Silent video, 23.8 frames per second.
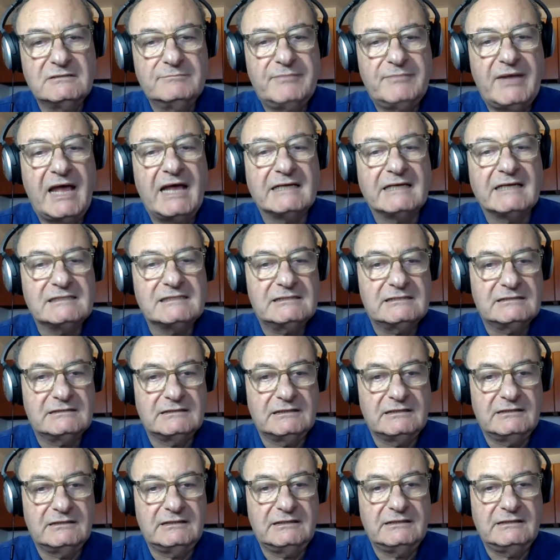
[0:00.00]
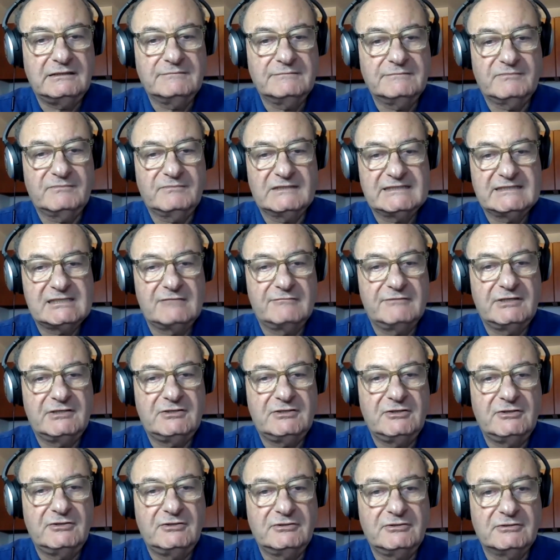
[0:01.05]
past in the Soviet
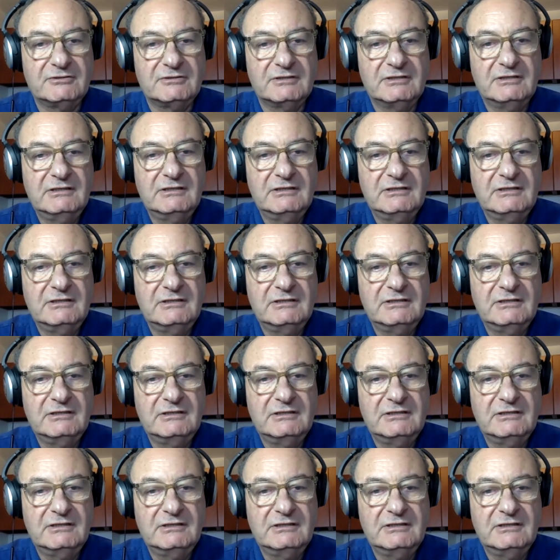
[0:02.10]
Union